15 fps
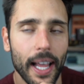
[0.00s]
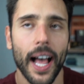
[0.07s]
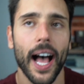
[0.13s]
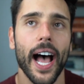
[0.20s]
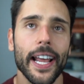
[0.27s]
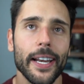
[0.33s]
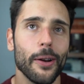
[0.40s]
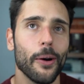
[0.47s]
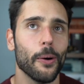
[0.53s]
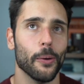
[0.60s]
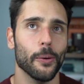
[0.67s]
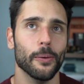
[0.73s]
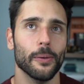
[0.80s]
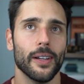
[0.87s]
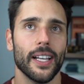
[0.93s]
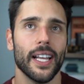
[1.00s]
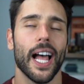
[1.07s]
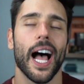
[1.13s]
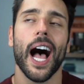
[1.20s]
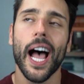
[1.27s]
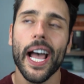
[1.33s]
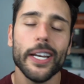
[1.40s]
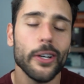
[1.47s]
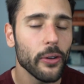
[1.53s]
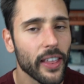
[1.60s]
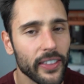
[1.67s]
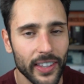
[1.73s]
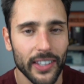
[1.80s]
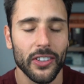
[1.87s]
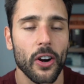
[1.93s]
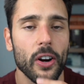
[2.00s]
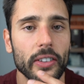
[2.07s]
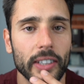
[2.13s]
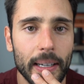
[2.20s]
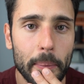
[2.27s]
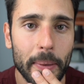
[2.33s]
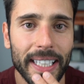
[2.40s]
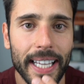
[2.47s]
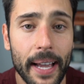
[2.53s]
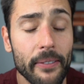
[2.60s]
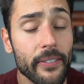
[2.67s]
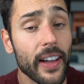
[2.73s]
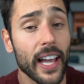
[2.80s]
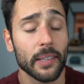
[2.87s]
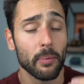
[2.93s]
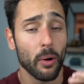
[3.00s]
I know that this car is going to be damn fast,